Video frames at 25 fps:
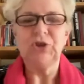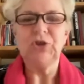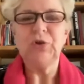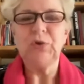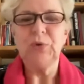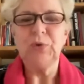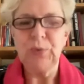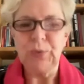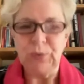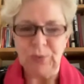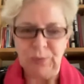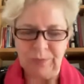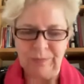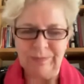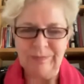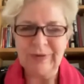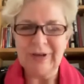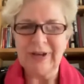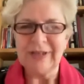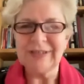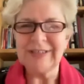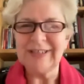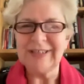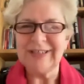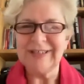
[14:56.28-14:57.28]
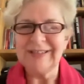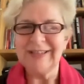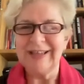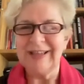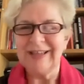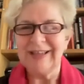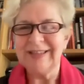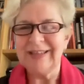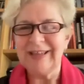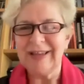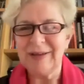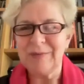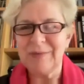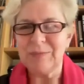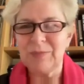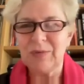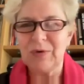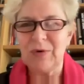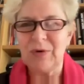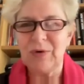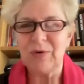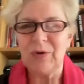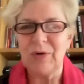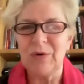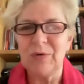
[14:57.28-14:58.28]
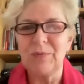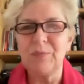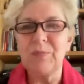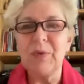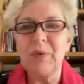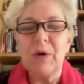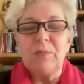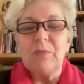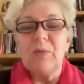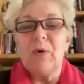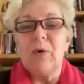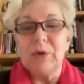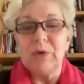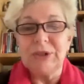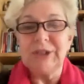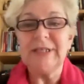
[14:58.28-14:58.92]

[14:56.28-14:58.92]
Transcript: you? Because or